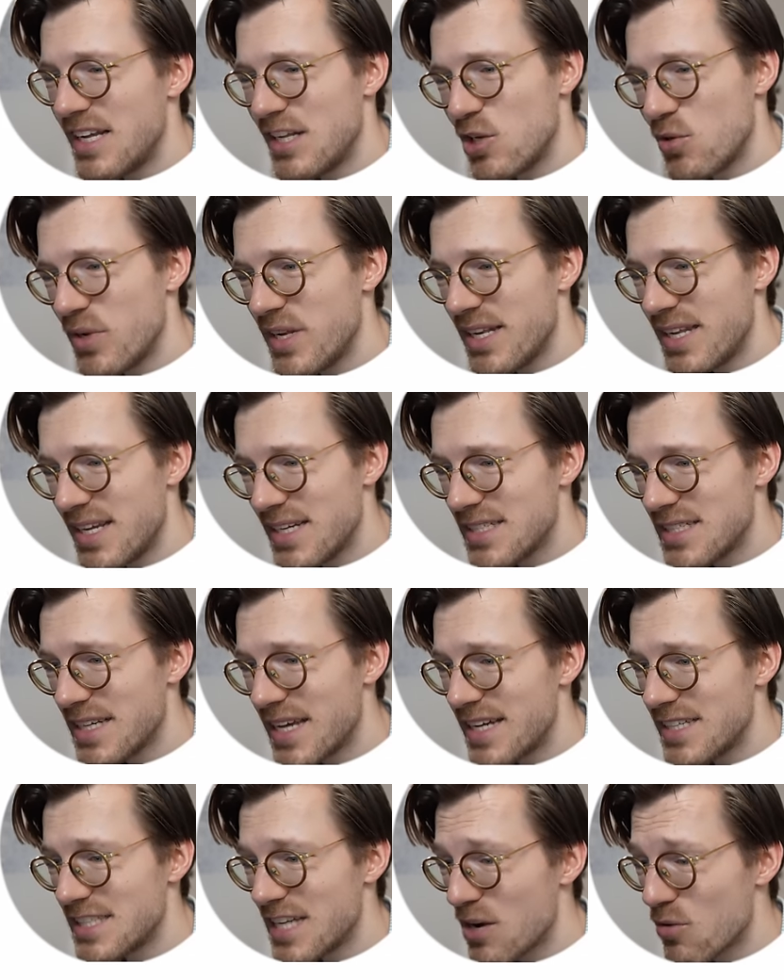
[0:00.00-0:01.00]
though in this
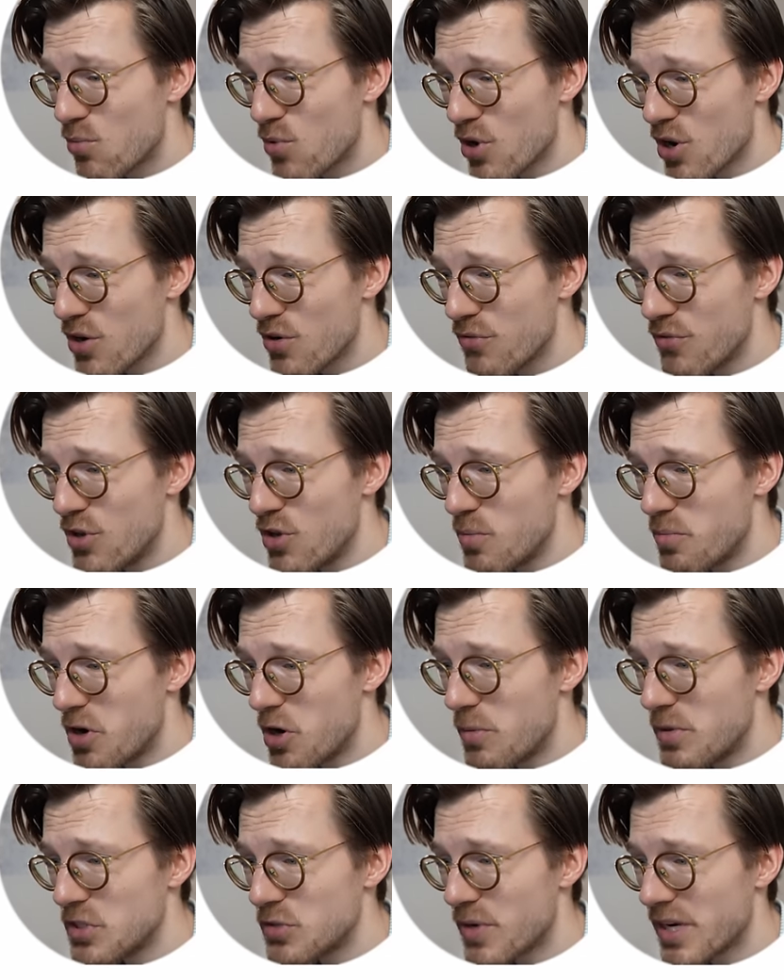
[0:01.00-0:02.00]
case there were a few
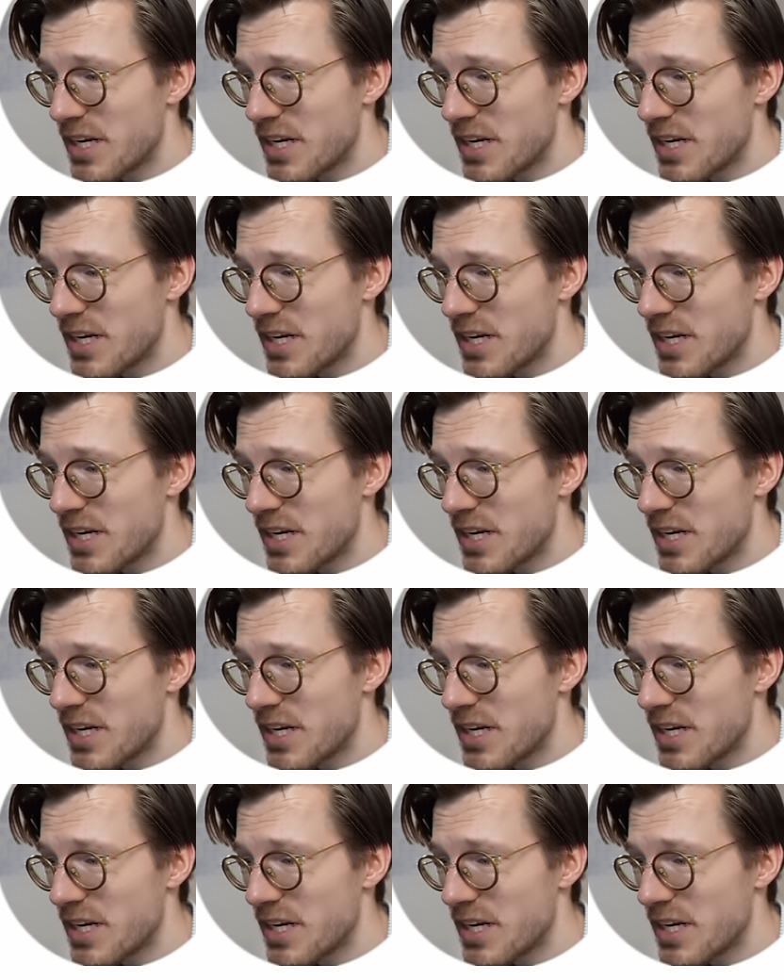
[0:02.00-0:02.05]
moments